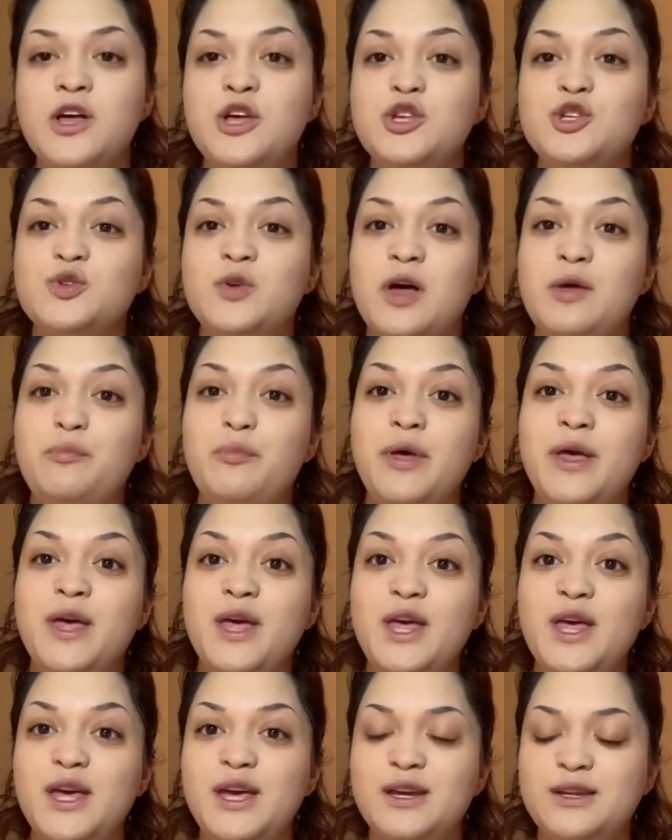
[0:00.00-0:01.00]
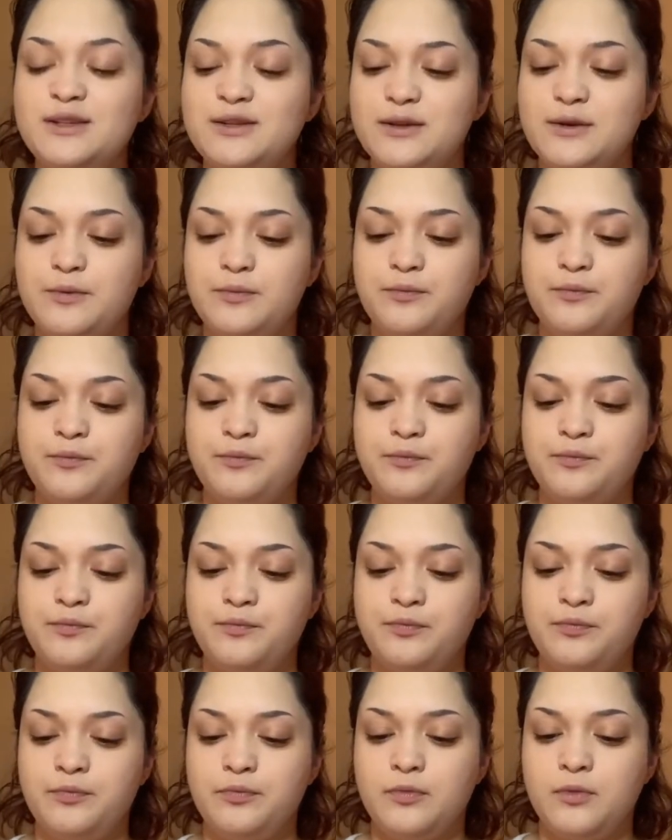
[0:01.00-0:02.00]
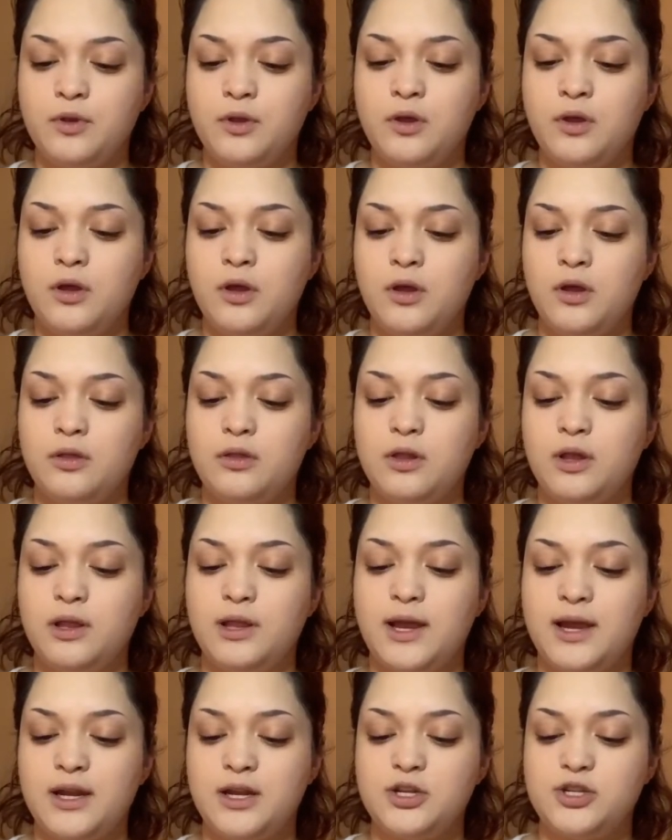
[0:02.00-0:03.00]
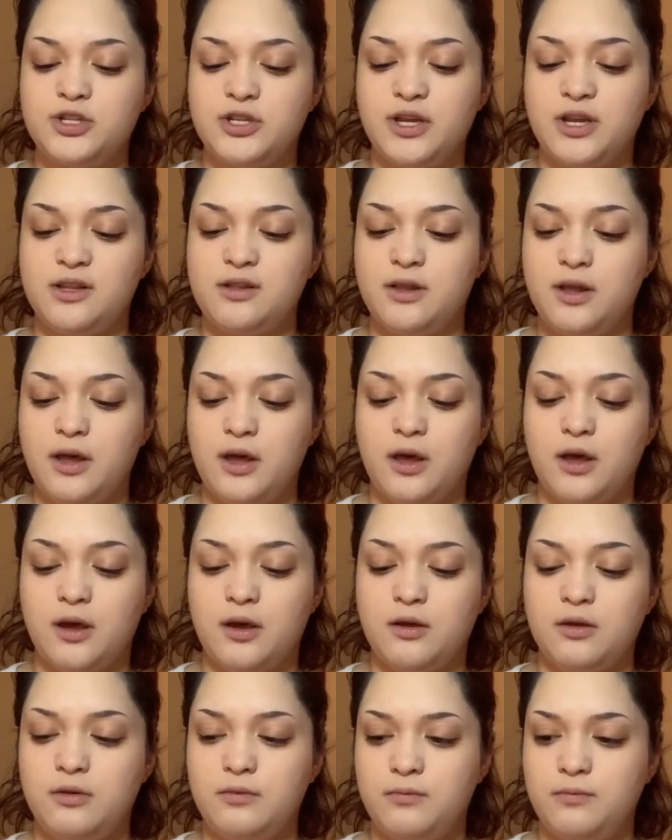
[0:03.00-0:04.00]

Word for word: So I picked the lightest shade they had.